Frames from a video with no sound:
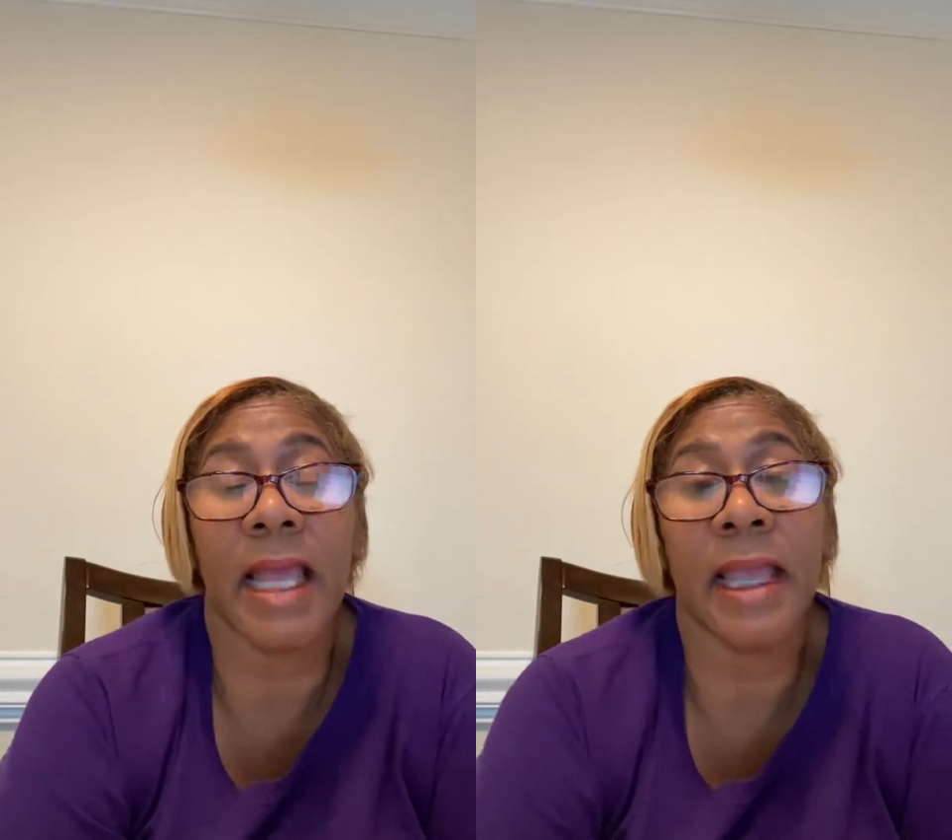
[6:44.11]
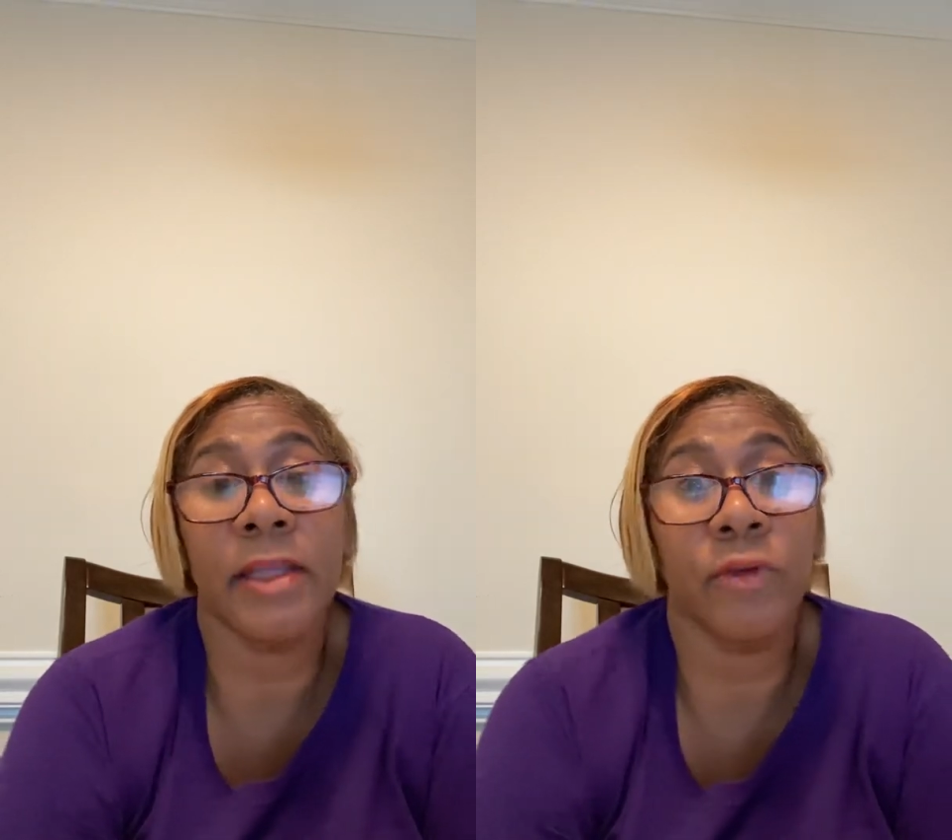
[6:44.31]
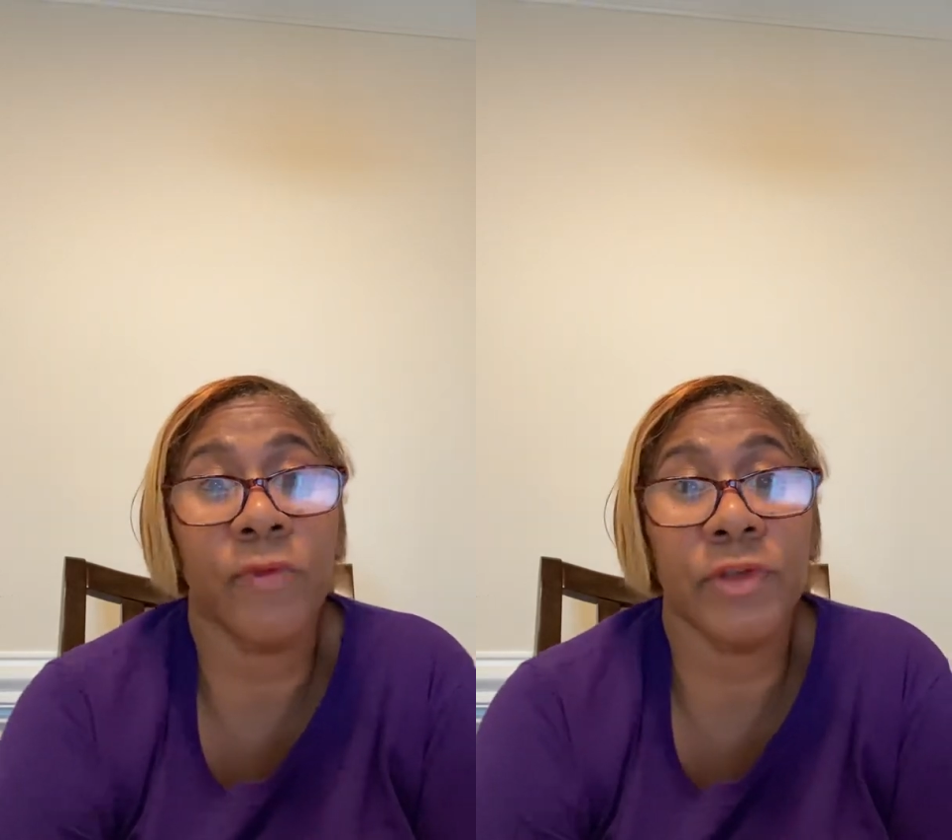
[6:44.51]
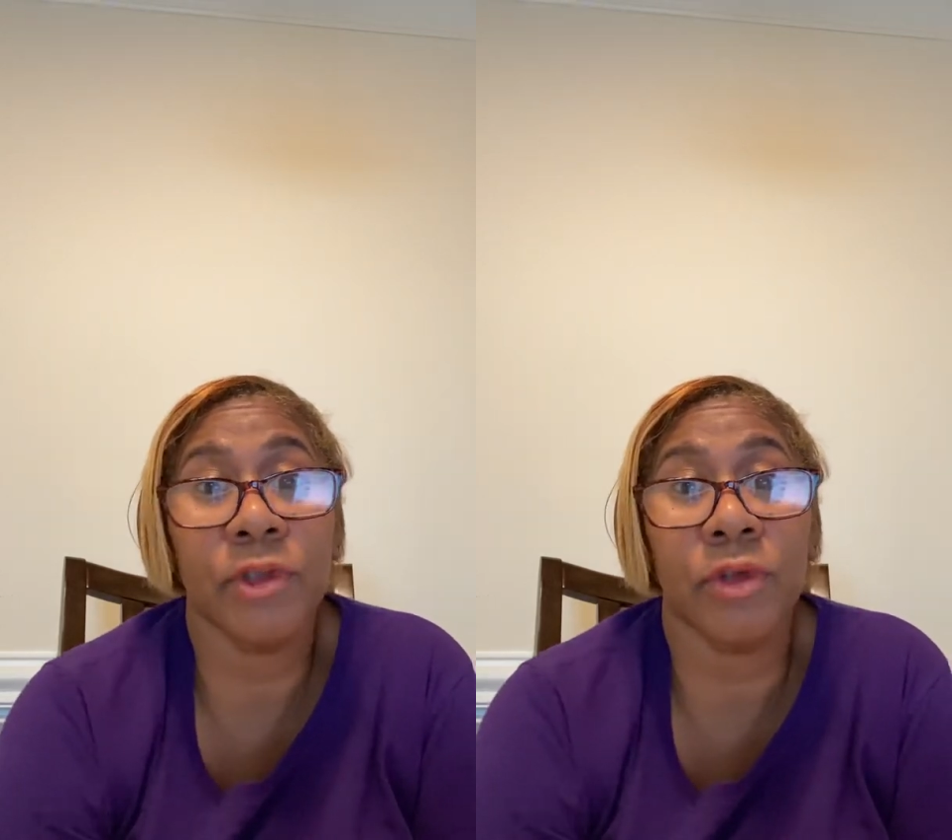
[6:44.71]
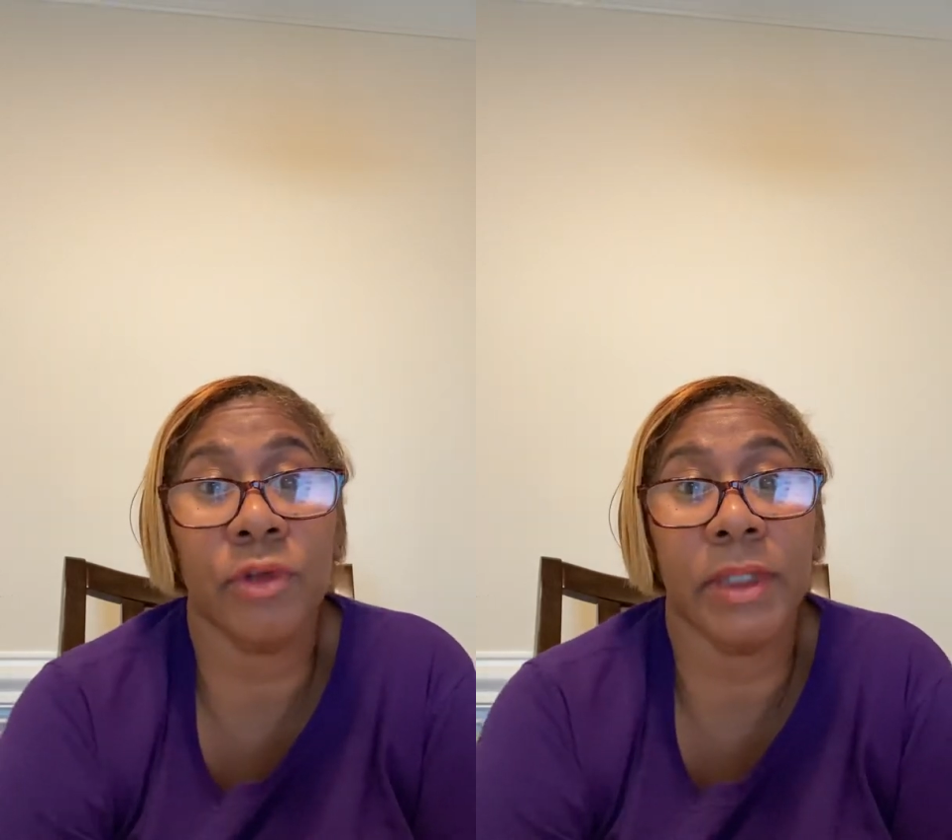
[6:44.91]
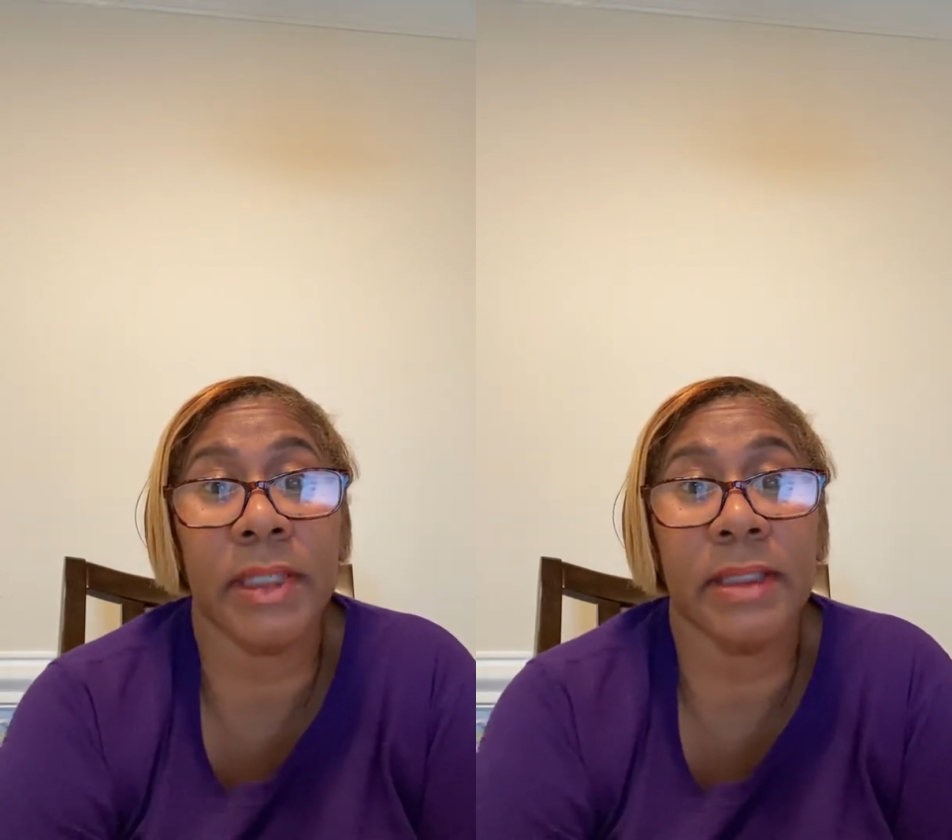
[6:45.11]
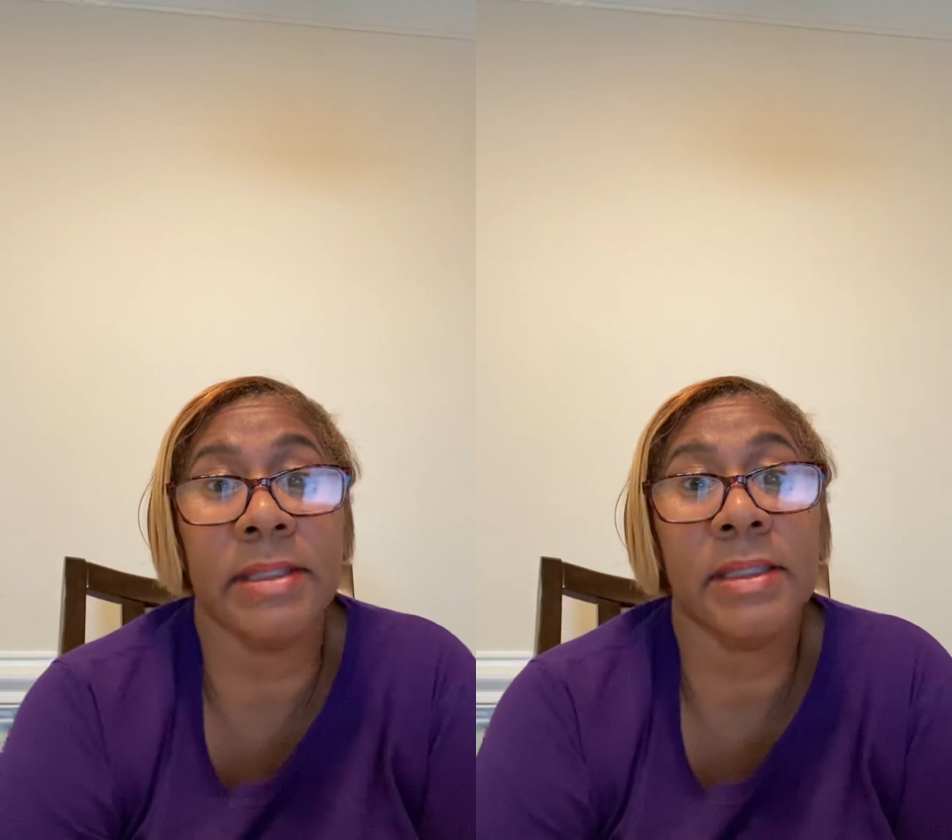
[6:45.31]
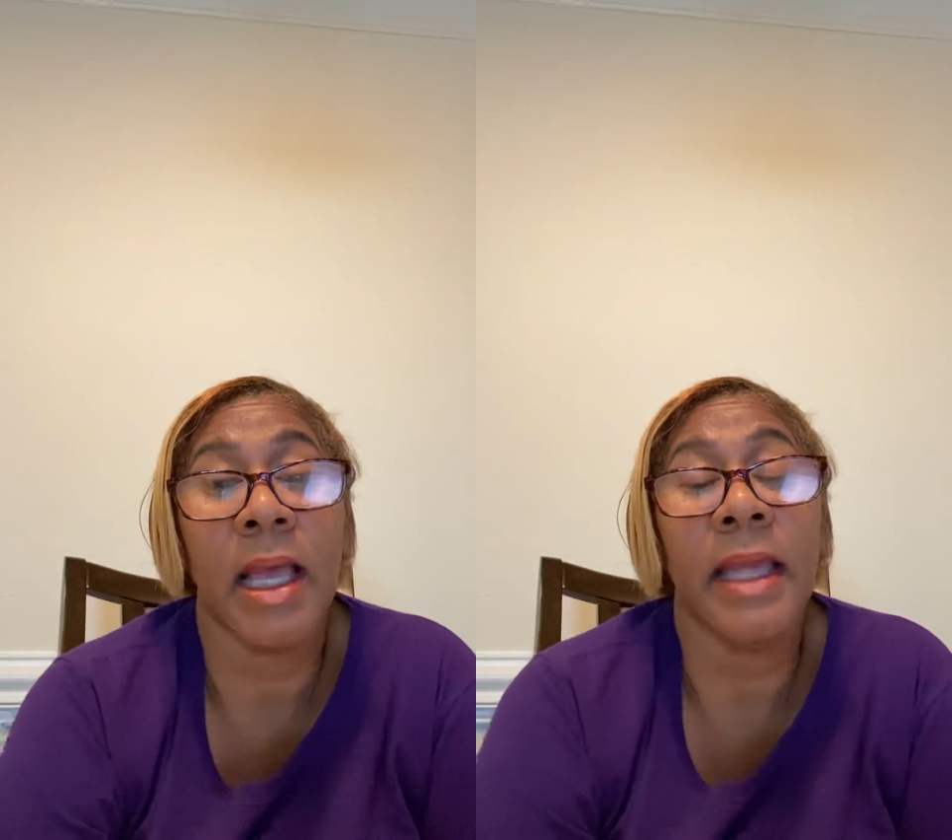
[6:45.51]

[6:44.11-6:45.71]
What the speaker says: and your physical needs